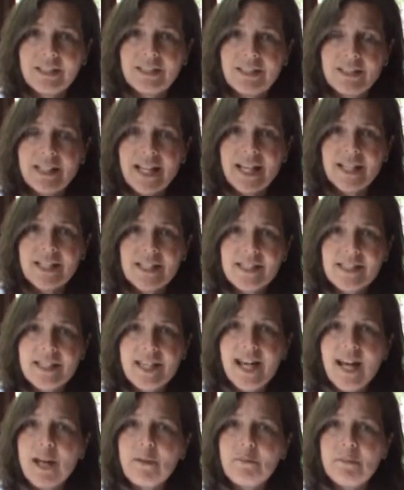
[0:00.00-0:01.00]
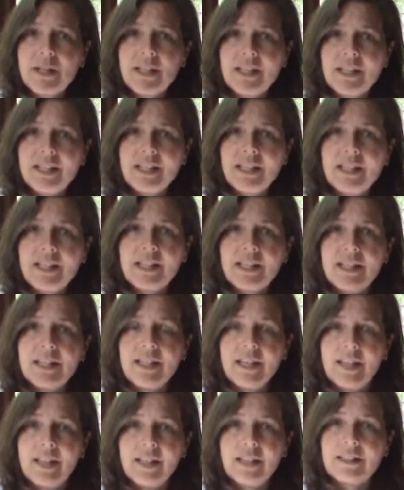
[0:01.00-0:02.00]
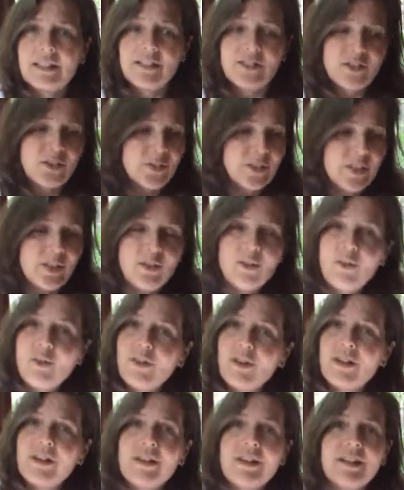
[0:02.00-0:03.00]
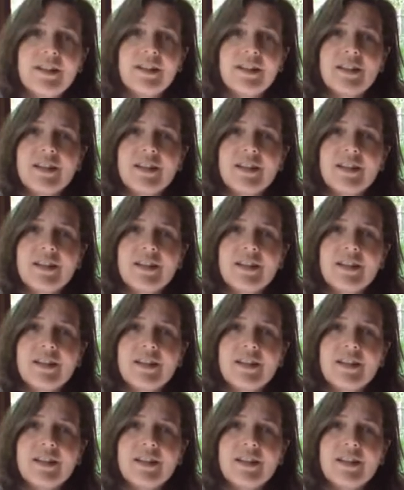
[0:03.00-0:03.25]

that I stop on the street corner